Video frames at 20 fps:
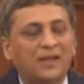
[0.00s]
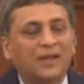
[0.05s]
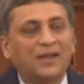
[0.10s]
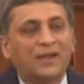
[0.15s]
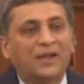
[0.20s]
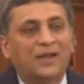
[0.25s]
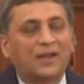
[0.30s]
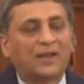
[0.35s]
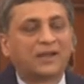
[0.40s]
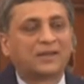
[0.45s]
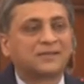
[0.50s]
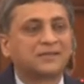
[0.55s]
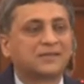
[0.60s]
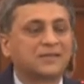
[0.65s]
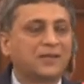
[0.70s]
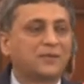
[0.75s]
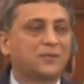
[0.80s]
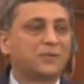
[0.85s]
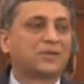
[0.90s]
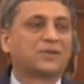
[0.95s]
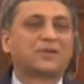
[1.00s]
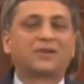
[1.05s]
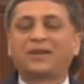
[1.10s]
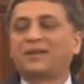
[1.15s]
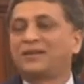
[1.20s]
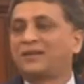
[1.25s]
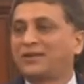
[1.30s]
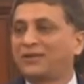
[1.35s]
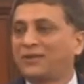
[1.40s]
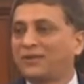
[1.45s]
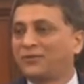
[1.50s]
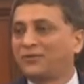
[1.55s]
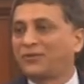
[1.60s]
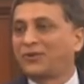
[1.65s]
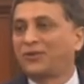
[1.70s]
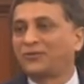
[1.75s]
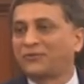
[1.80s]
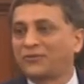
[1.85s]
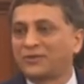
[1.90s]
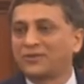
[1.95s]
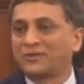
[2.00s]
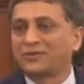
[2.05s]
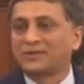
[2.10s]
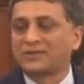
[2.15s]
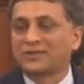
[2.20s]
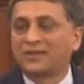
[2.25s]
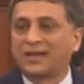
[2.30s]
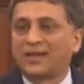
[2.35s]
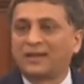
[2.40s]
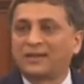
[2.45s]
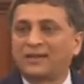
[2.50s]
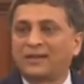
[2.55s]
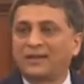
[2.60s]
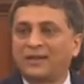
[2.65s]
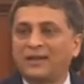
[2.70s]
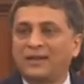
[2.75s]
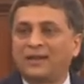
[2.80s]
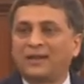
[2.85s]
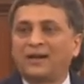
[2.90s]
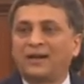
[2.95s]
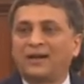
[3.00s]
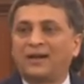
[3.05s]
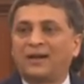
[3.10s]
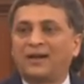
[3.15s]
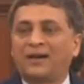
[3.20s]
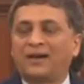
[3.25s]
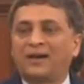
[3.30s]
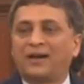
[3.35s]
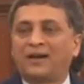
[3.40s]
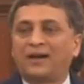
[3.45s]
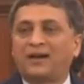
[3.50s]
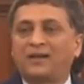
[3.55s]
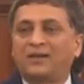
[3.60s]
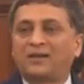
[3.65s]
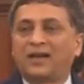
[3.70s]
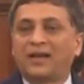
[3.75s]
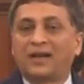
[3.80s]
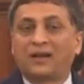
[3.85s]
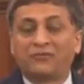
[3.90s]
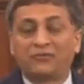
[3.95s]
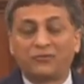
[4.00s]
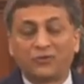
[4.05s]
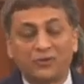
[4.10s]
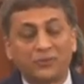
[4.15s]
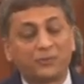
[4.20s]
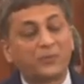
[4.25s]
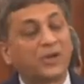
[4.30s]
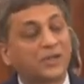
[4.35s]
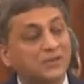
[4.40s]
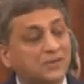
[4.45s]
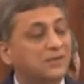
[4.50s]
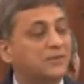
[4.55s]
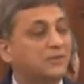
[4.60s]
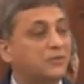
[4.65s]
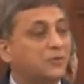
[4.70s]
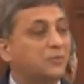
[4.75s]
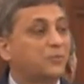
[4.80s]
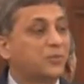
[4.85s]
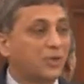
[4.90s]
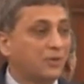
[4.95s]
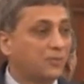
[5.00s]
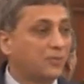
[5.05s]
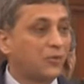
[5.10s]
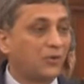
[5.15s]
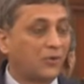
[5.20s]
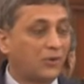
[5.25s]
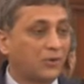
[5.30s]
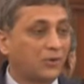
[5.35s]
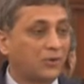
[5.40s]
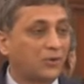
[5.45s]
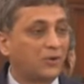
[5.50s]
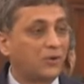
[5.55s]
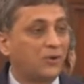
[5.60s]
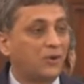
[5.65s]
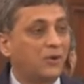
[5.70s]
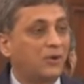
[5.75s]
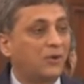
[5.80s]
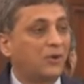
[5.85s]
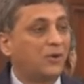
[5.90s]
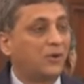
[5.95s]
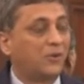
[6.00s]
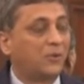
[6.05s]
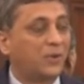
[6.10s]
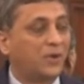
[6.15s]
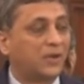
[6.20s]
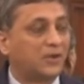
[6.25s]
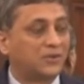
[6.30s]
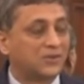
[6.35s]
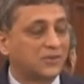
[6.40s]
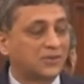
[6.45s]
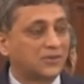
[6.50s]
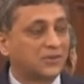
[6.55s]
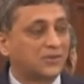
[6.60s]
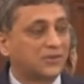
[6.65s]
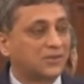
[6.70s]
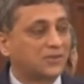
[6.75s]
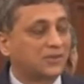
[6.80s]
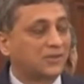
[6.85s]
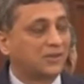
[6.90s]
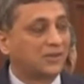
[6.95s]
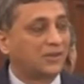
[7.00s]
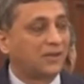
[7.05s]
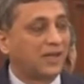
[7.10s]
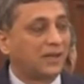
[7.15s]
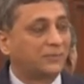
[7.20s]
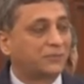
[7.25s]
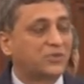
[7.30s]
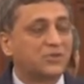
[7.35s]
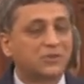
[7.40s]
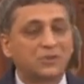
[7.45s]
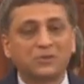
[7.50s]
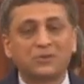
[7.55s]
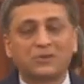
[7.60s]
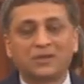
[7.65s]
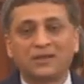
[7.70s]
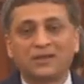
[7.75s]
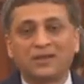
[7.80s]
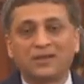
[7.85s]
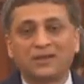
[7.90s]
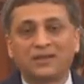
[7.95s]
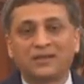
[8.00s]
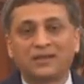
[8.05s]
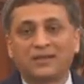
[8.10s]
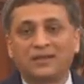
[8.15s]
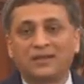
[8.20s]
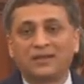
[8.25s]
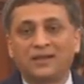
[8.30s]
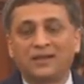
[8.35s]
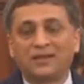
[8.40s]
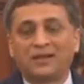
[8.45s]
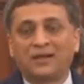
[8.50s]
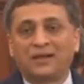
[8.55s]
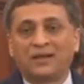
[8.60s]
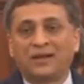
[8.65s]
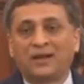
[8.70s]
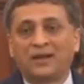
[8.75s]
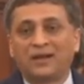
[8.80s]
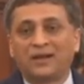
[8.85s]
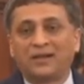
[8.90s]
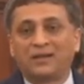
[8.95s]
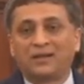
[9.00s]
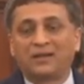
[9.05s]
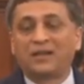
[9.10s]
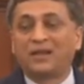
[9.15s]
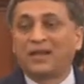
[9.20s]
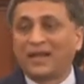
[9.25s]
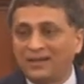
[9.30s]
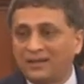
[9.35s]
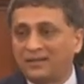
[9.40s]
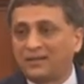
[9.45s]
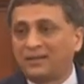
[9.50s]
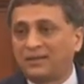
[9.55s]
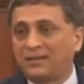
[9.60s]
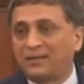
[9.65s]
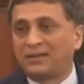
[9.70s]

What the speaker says: And I can say with a great degree of confidence that for the present Supreme Court, we are just absolutely delighted